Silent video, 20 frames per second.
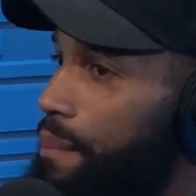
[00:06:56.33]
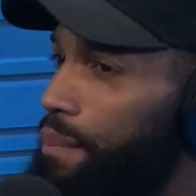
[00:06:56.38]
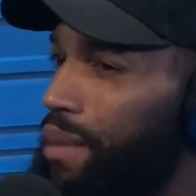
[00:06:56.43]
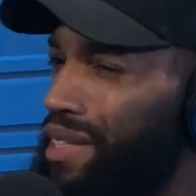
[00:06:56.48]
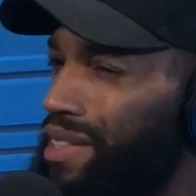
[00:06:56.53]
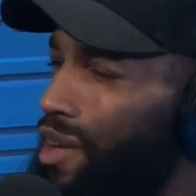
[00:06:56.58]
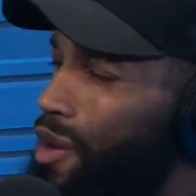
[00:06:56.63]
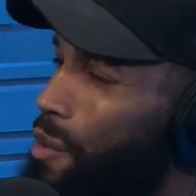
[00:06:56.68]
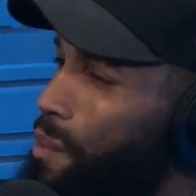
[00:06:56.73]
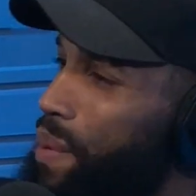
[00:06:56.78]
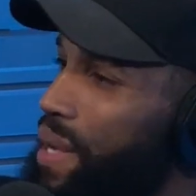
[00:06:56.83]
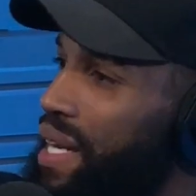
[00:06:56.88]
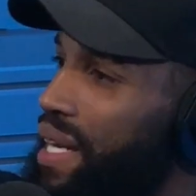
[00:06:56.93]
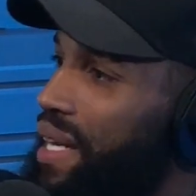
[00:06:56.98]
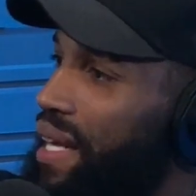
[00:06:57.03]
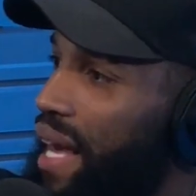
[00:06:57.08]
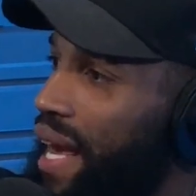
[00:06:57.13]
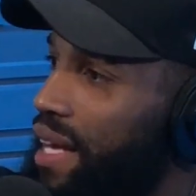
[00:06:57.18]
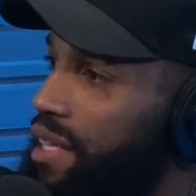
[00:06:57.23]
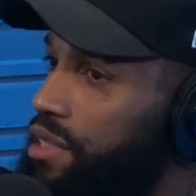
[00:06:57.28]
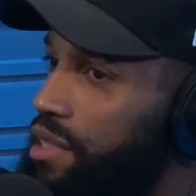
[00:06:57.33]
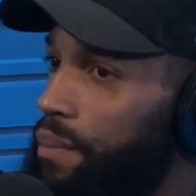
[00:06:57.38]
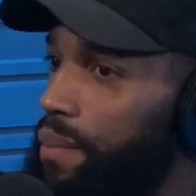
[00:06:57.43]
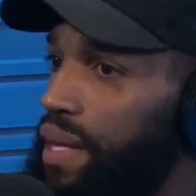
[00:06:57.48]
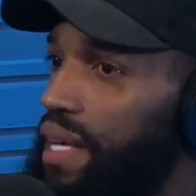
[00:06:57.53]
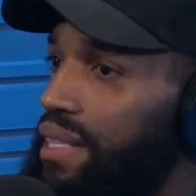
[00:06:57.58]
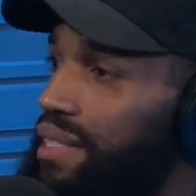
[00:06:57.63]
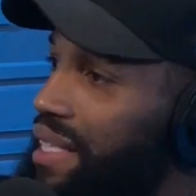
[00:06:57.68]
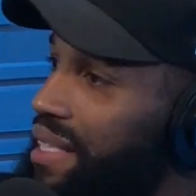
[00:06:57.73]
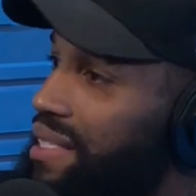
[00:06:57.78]
But don't be the gangster,
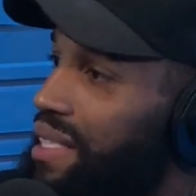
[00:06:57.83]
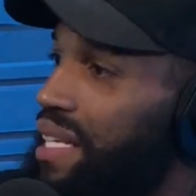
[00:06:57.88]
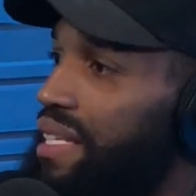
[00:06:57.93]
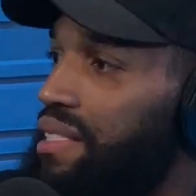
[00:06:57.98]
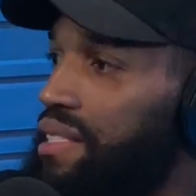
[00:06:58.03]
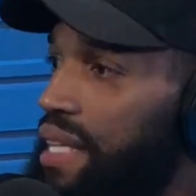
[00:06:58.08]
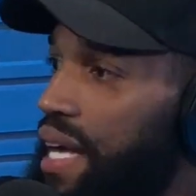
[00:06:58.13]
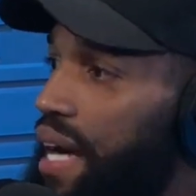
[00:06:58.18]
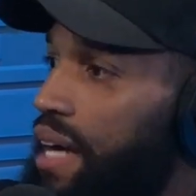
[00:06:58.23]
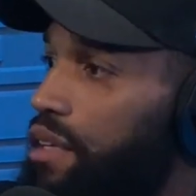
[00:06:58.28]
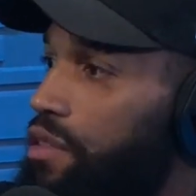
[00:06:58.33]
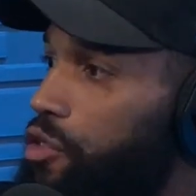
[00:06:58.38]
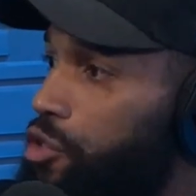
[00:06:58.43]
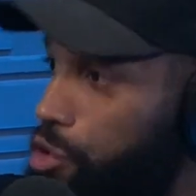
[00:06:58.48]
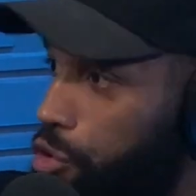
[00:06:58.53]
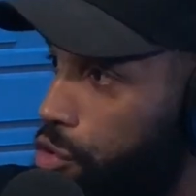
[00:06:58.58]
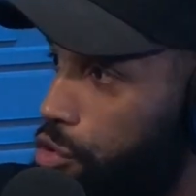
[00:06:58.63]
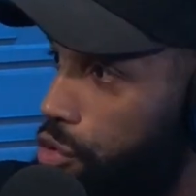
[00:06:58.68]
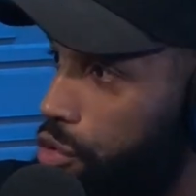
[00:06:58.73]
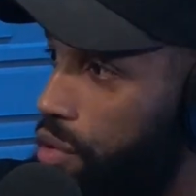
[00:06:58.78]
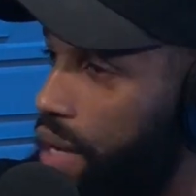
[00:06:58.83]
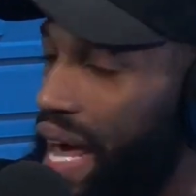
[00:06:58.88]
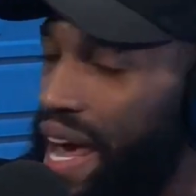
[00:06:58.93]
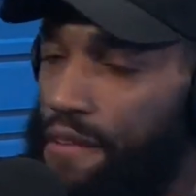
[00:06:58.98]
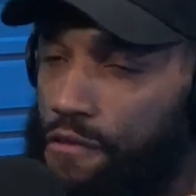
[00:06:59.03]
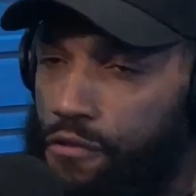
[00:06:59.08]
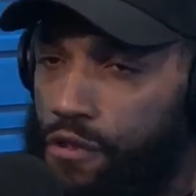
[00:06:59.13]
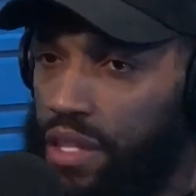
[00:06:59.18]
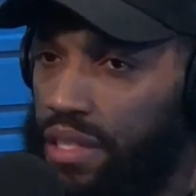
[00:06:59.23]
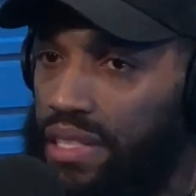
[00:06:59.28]
because it's not true.
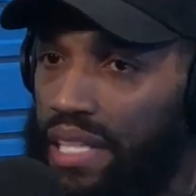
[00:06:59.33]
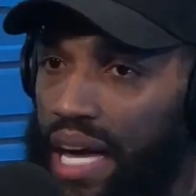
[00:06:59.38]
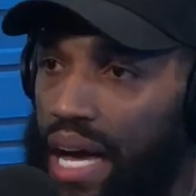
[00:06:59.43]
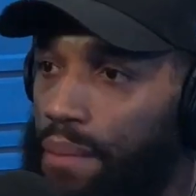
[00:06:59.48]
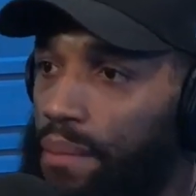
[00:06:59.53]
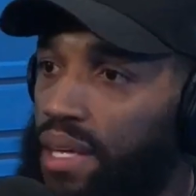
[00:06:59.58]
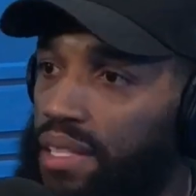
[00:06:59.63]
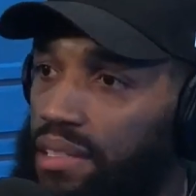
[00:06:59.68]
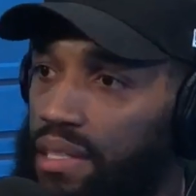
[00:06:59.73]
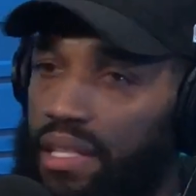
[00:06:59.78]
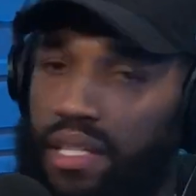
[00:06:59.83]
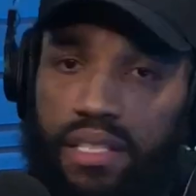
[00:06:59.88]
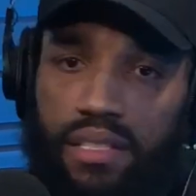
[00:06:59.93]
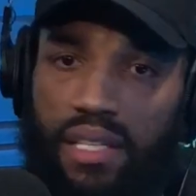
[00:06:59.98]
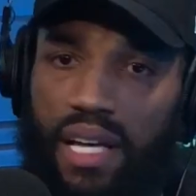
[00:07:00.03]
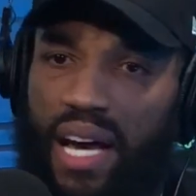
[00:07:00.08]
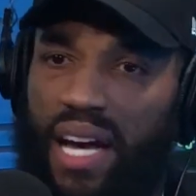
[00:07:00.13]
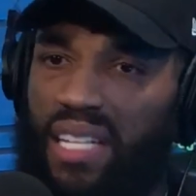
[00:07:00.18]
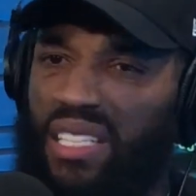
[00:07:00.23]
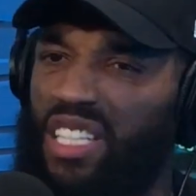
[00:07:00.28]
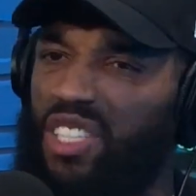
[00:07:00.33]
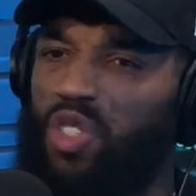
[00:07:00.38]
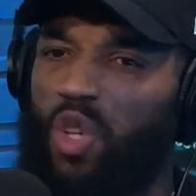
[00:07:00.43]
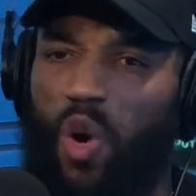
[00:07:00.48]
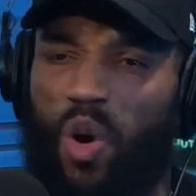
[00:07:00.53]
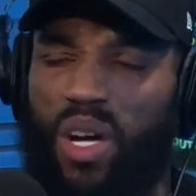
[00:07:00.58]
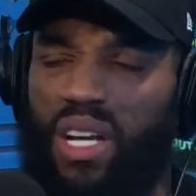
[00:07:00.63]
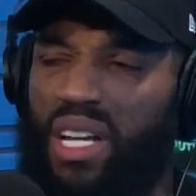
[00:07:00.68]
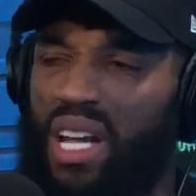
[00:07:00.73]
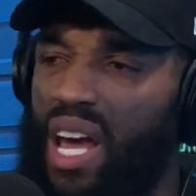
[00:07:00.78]
Every time I see these guys, they
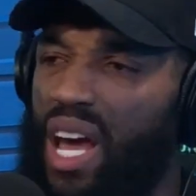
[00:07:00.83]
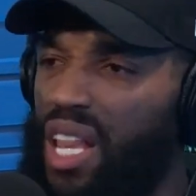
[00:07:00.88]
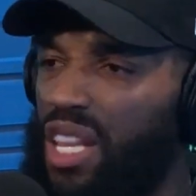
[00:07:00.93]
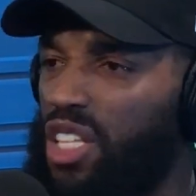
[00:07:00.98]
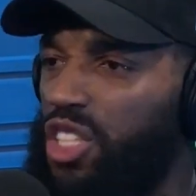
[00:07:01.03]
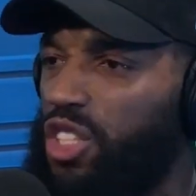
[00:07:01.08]
talking hella